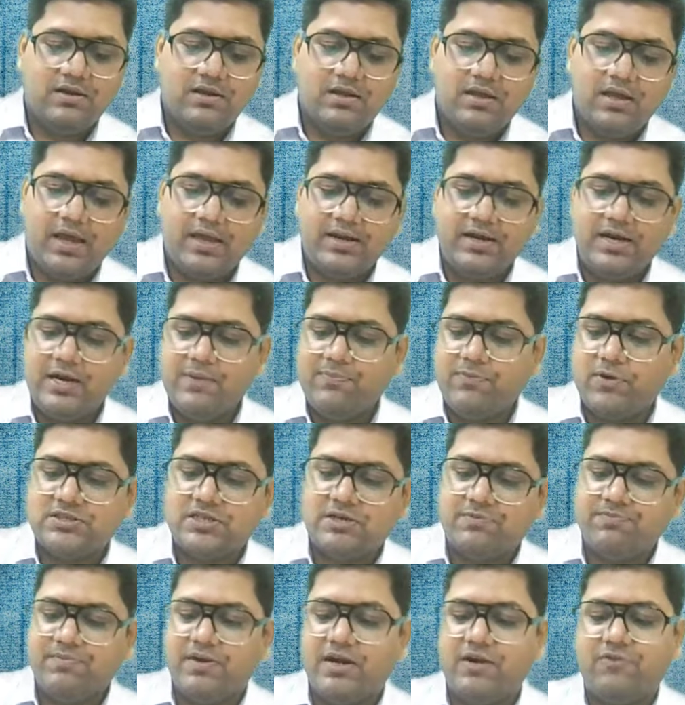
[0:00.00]
any
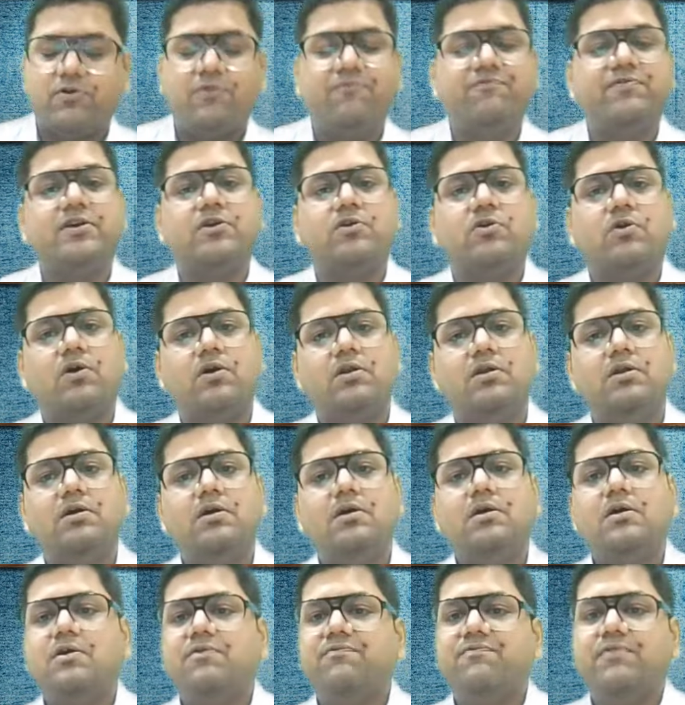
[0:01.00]
deposit made from withdrawal
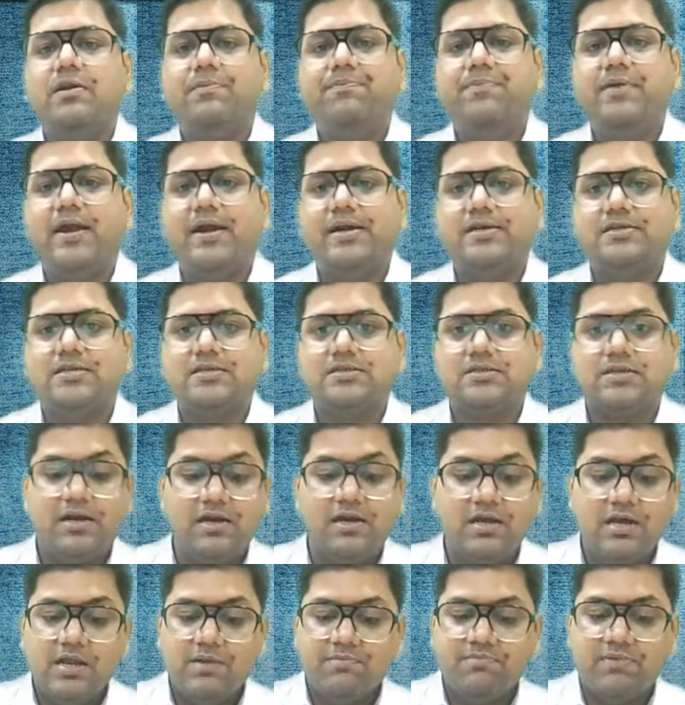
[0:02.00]
will be
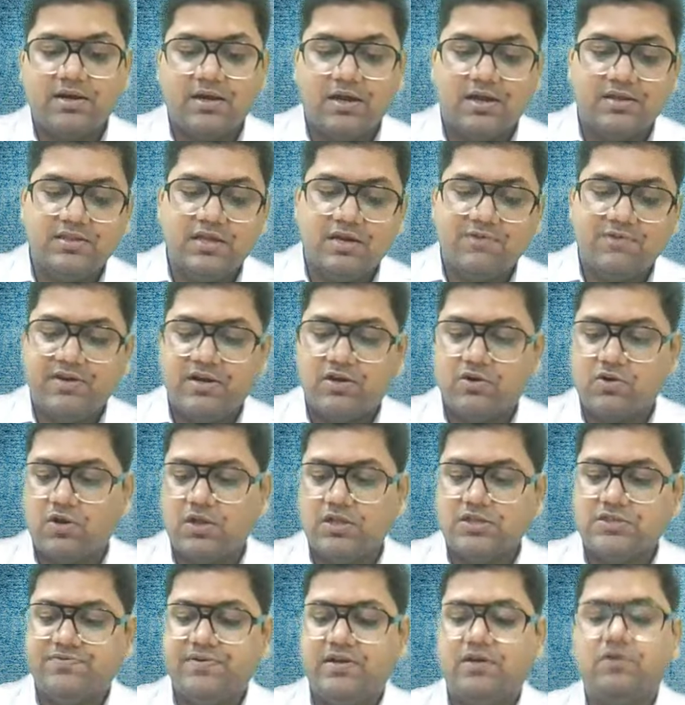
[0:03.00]
adjusted, but other
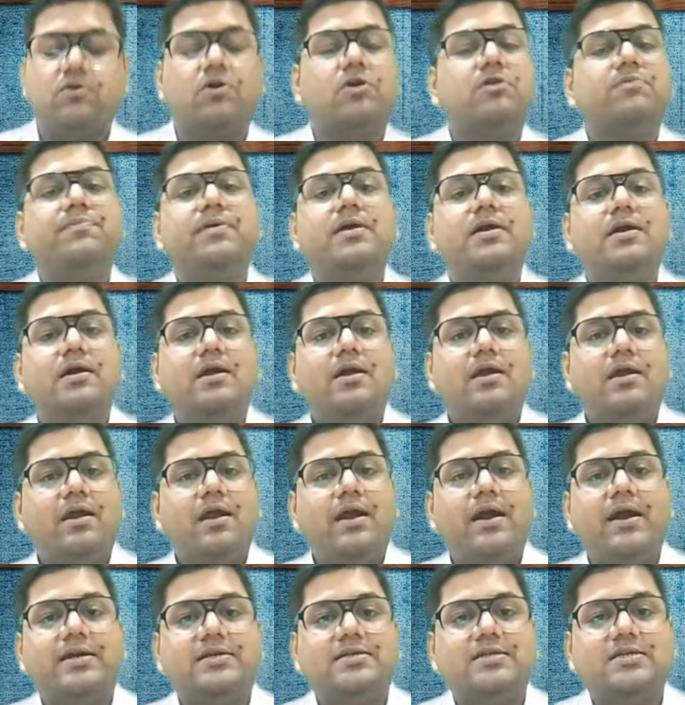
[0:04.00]
withdrawals will not be
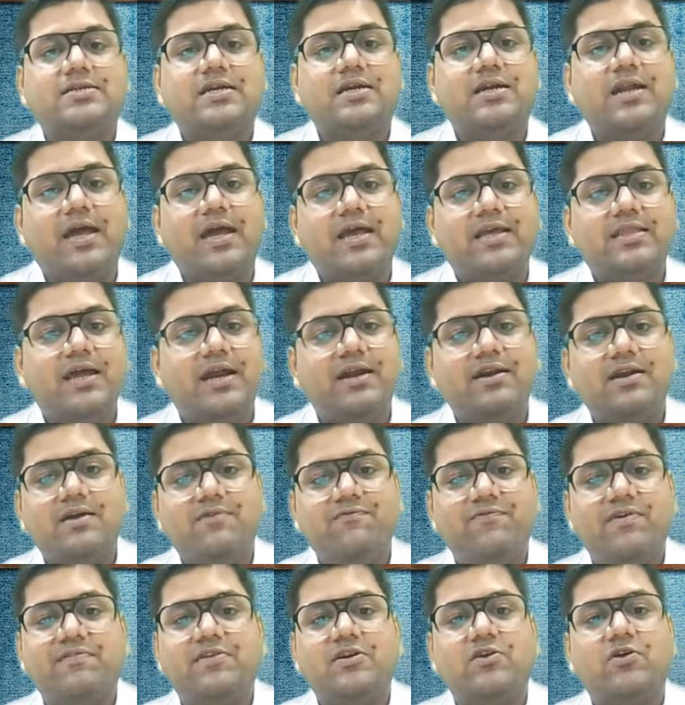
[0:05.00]
adjusted. Like that,
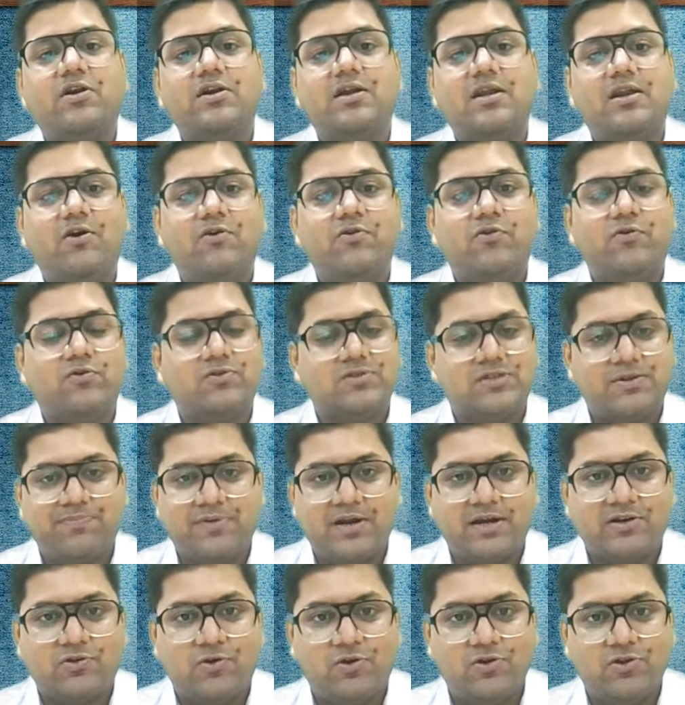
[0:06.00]
we will not allow you to
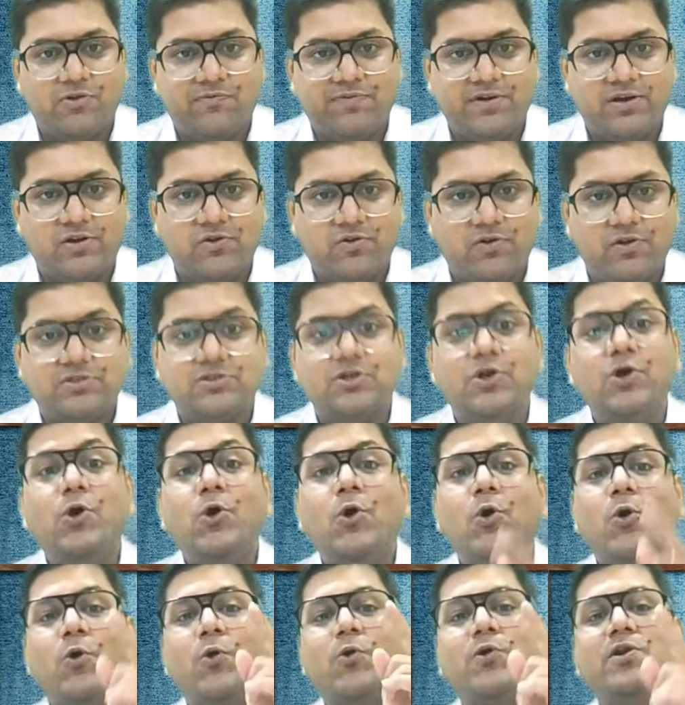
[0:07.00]
subtract all your withdrawals.
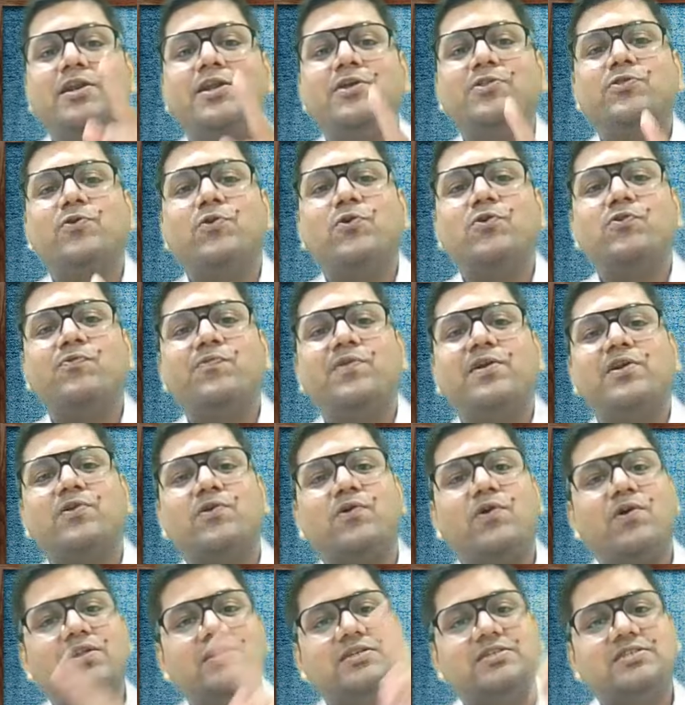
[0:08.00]
Only those
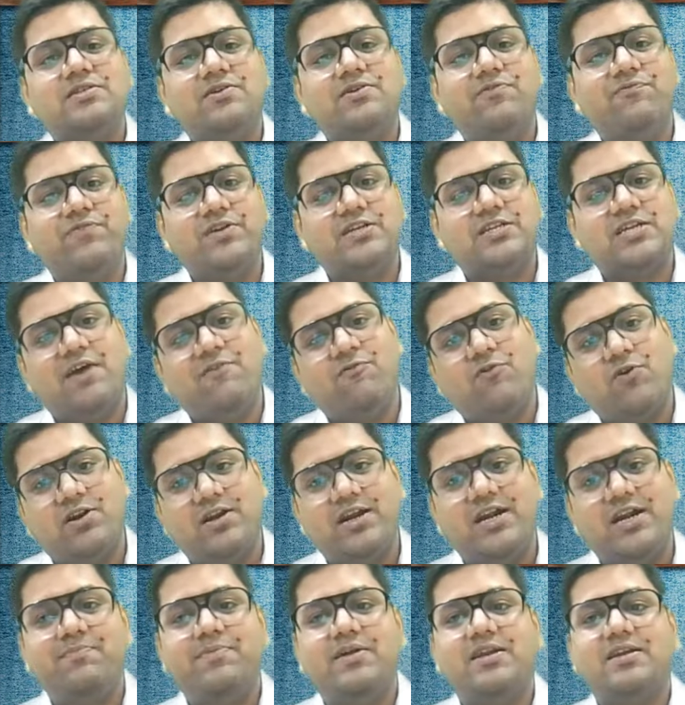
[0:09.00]
withdrawals which have
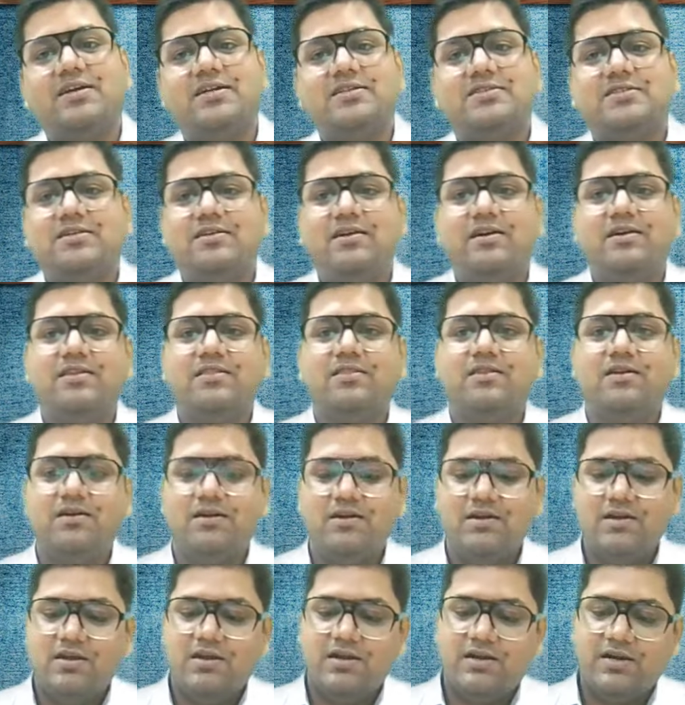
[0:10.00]
already been considered in the
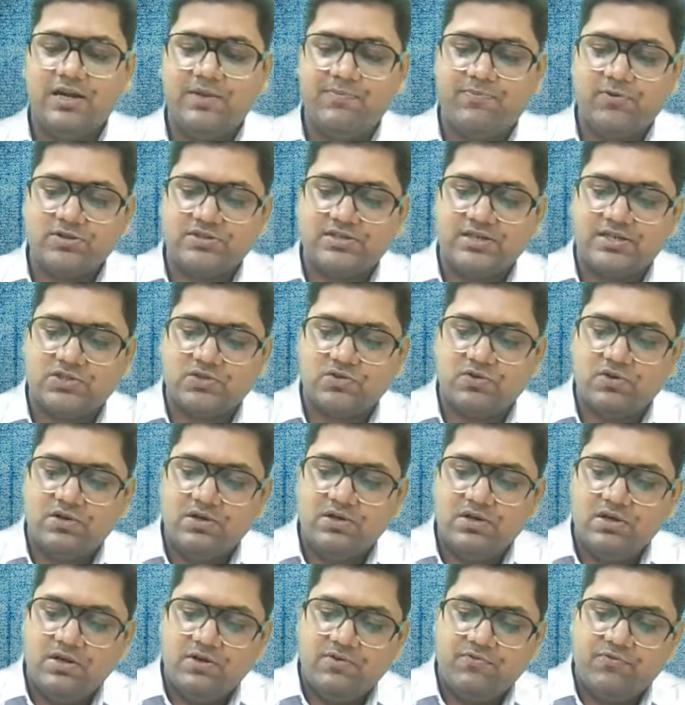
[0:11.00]
deposit. So
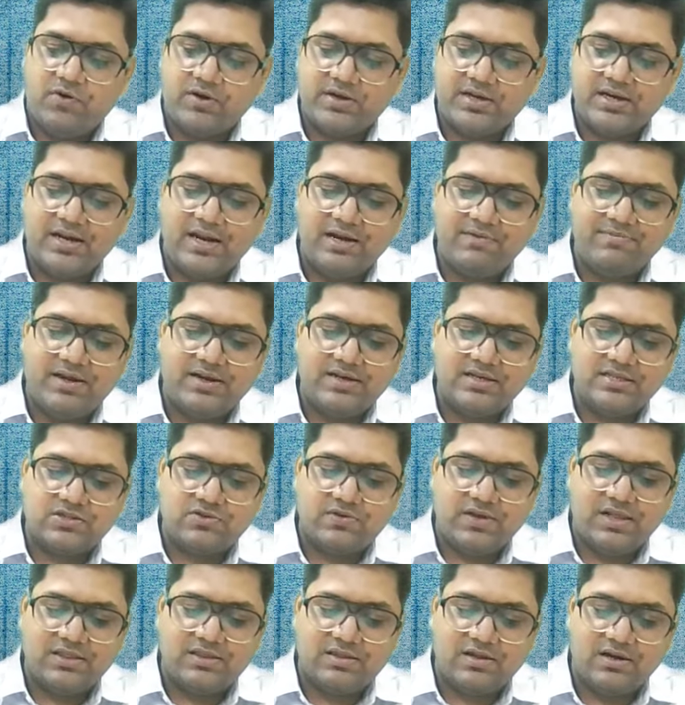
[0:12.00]
49 minus
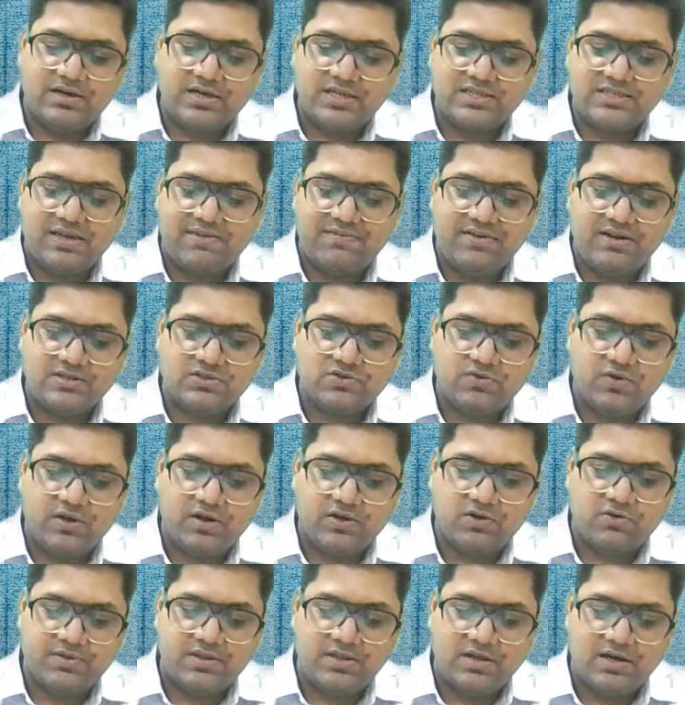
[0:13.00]
12, 37 is going
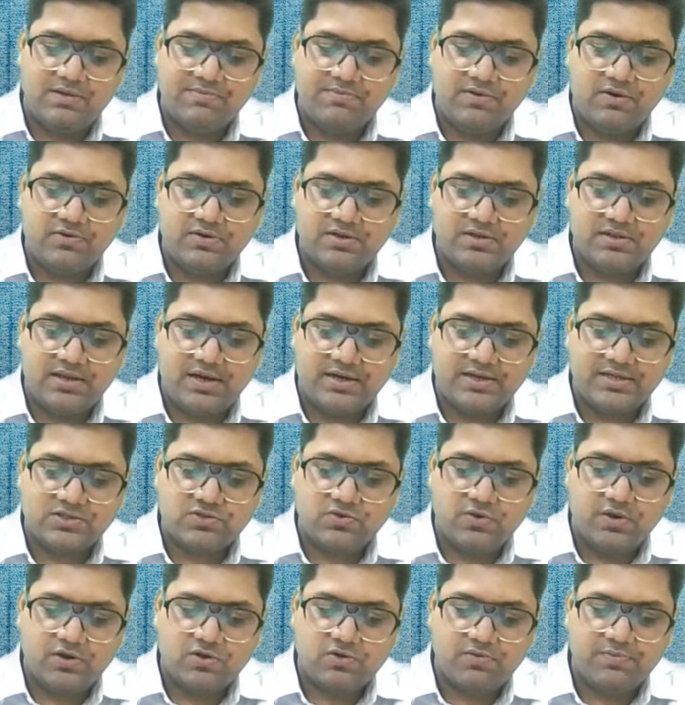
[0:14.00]
to be the amount that is
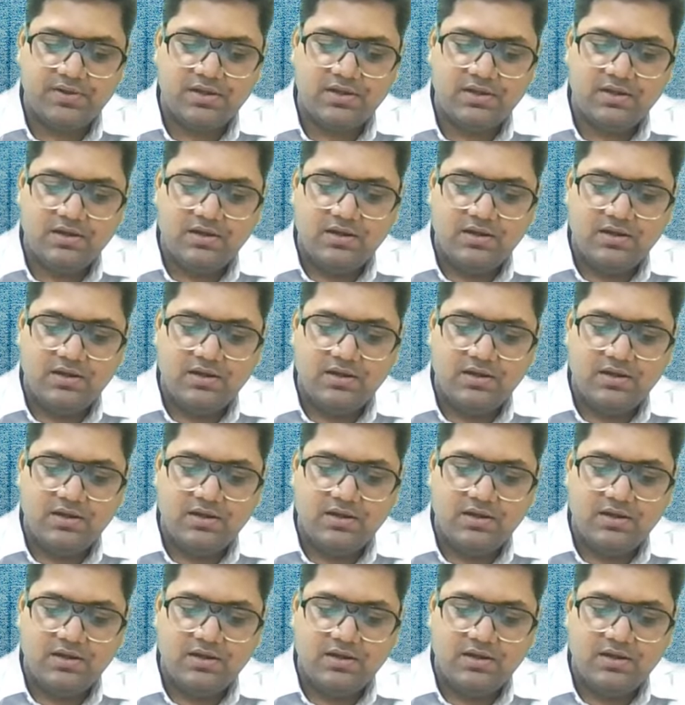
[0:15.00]
going to be